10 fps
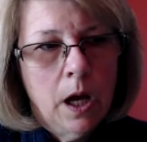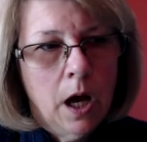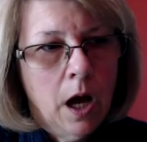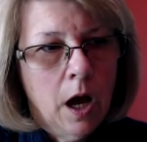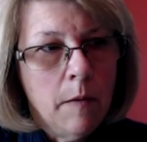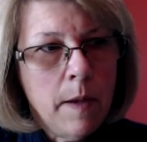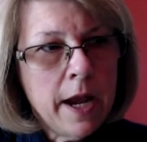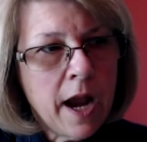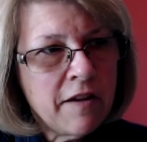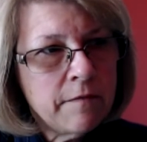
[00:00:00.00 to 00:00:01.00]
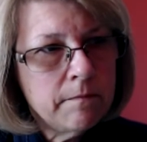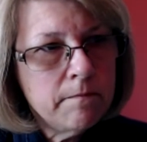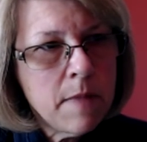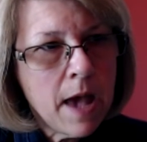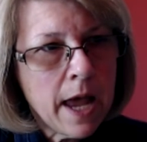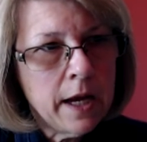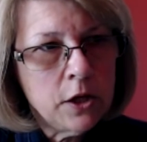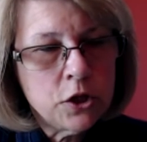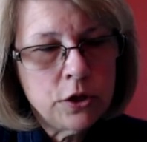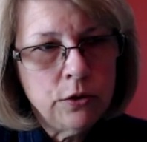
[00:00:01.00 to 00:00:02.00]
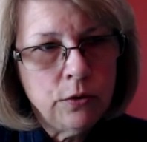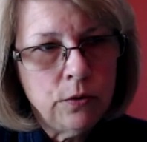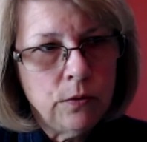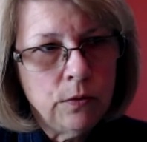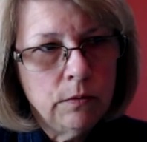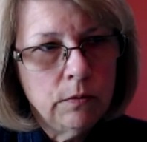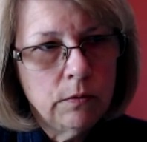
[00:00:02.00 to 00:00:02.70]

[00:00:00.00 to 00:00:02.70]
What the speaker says: And I managed to